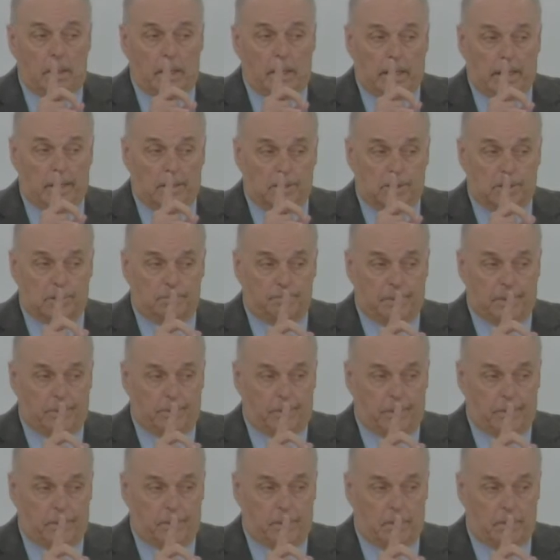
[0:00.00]
And his
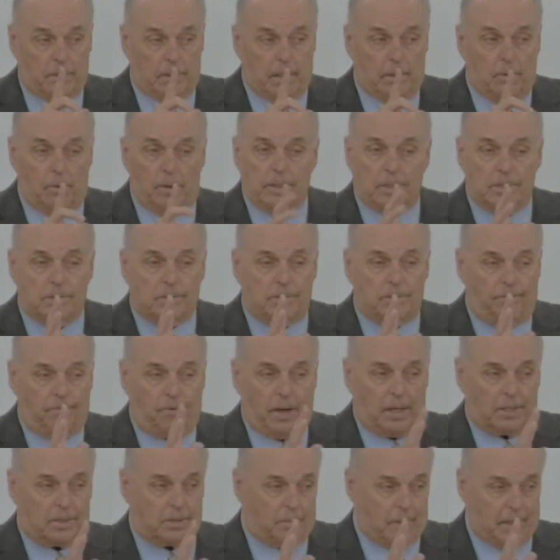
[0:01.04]
spirit, not only just the
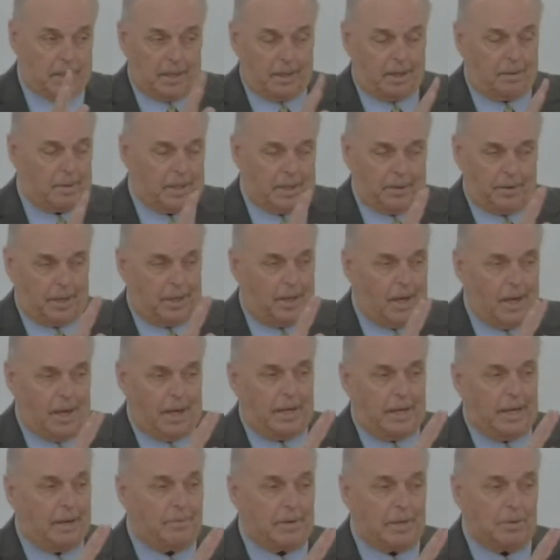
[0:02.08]
flesh. I mean, he, he
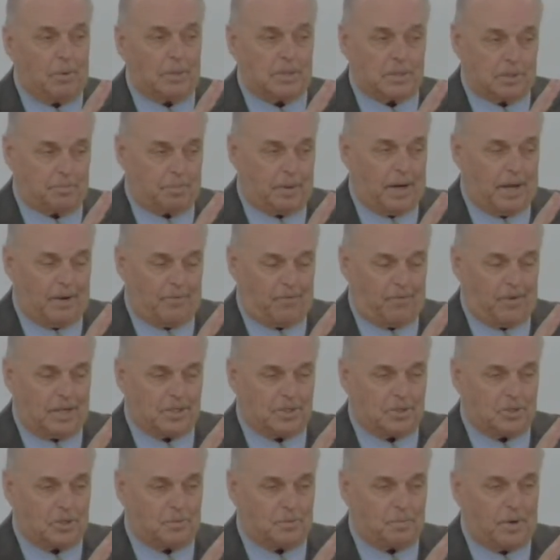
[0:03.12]
in heaven he wasn't
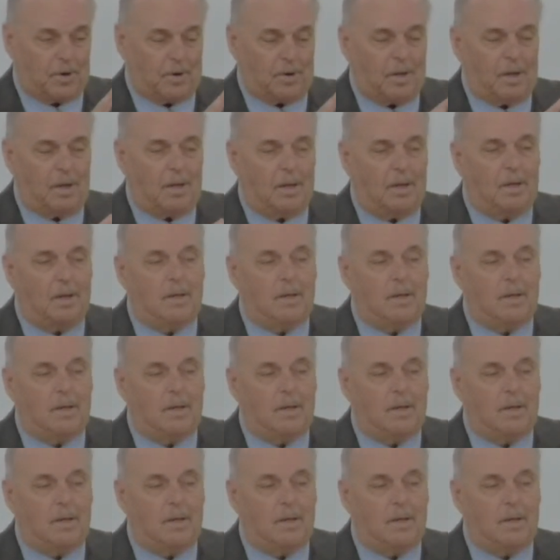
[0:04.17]
flesh; he's a spirit.